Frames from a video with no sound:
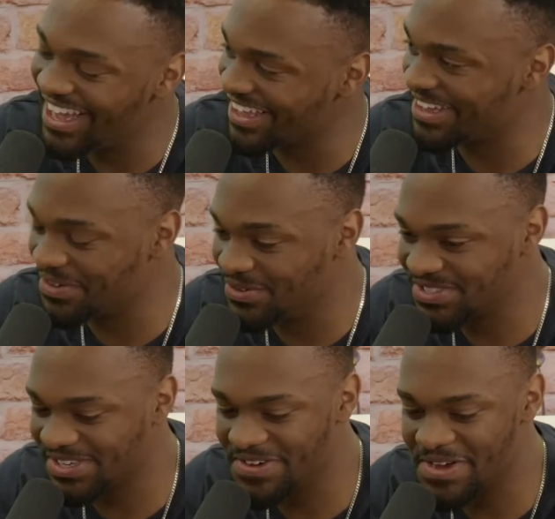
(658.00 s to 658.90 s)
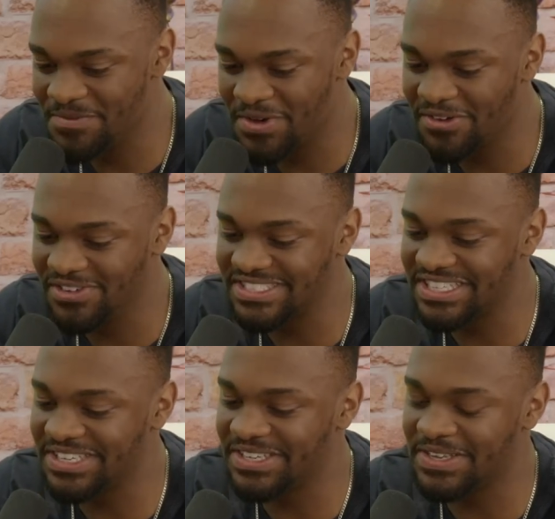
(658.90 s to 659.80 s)
Okay, cool. So
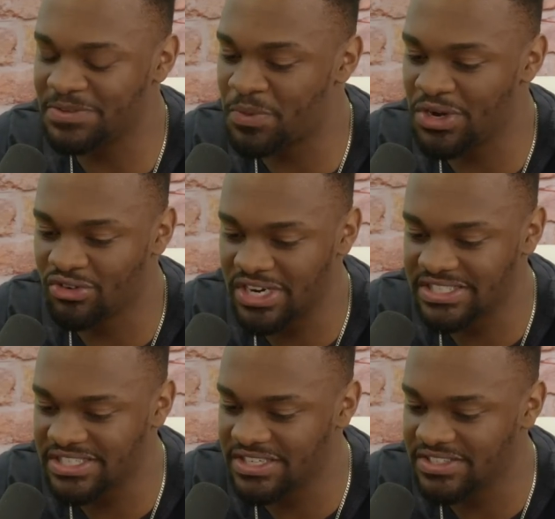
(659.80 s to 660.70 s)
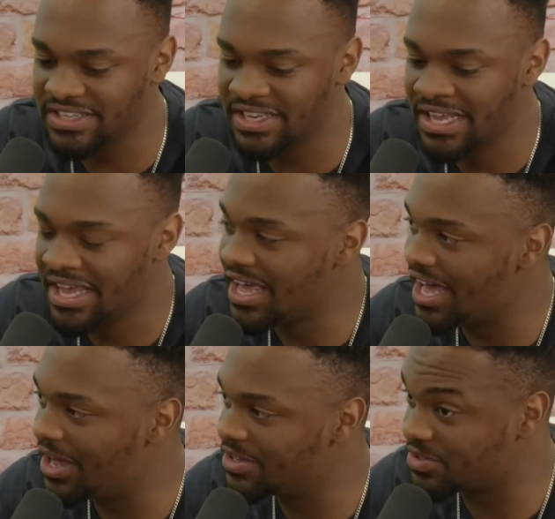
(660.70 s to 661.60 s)
obviously it's been a great season.
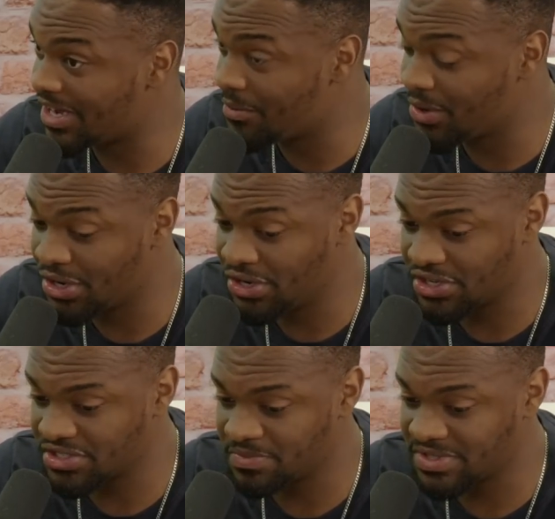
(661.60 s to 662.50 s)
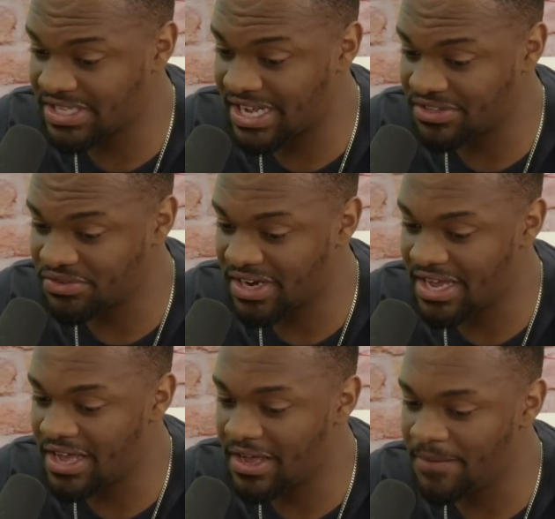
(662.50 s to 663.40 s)
So now we're gonna look at some stats,
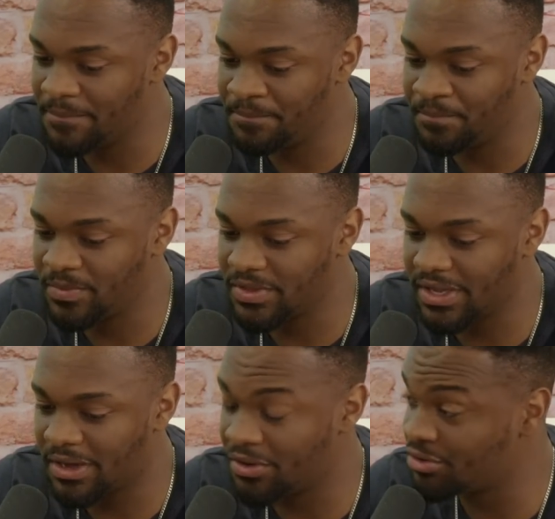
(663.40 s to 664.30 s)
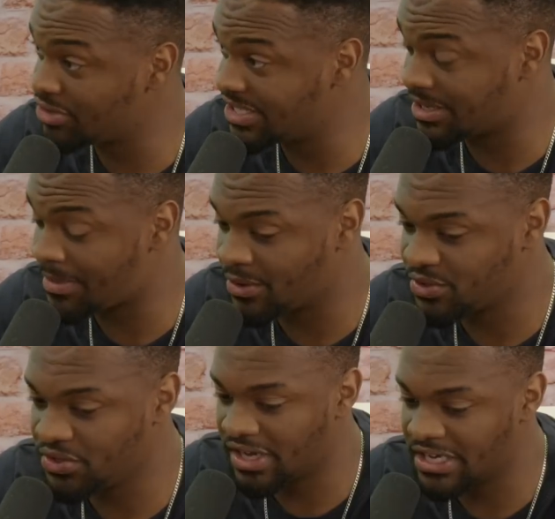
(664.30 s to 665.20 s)
right? I'm gonna read some out
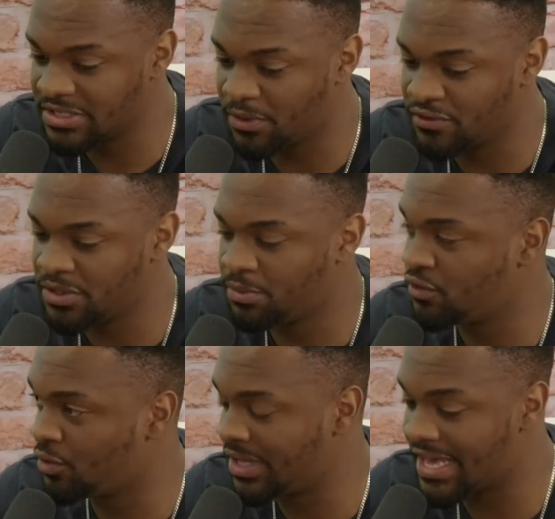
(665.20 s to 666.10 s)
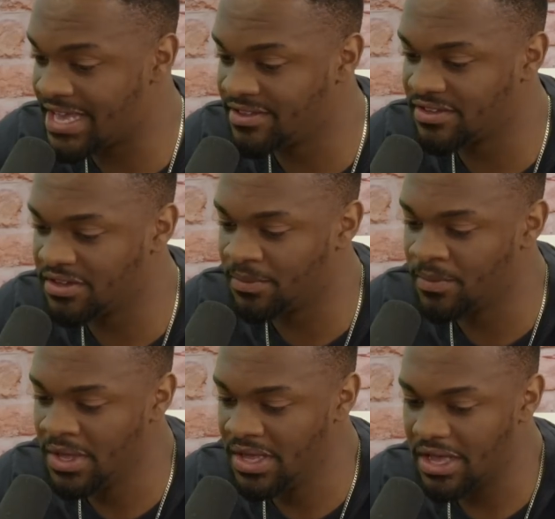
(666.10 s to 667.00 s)
guys, but obviously before we get into
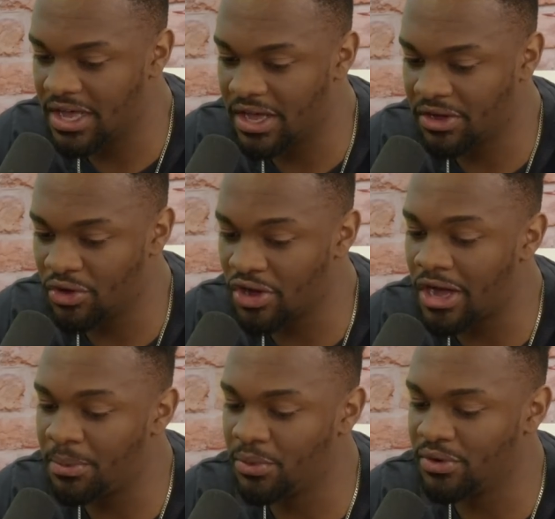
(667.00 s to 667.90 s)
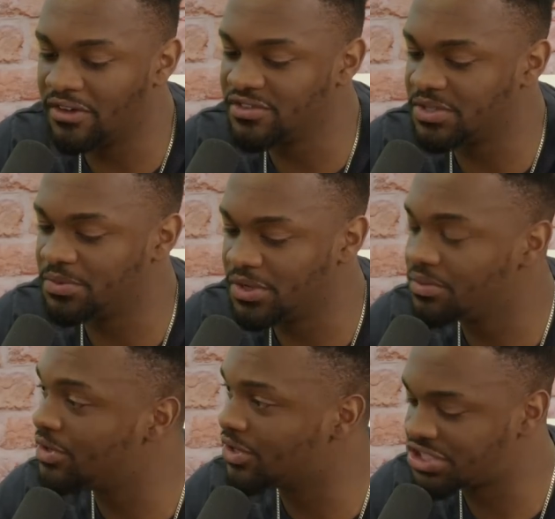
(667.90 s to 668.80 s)
them, got a couple. Obviously we
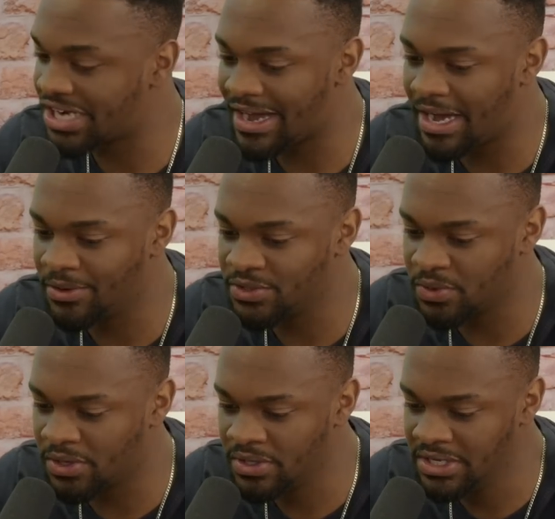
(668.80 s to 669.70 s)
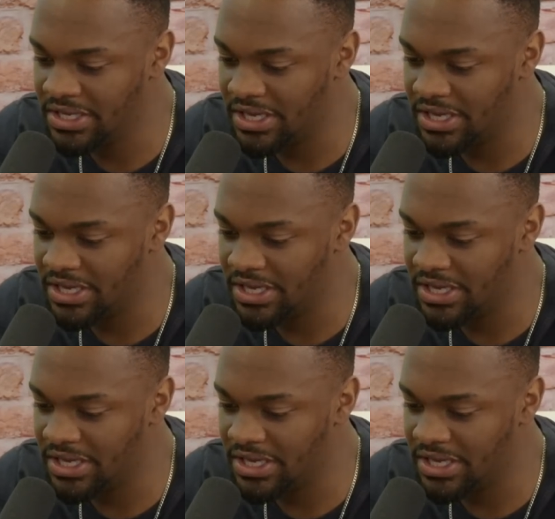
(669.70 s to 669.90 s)
got a shout out as well.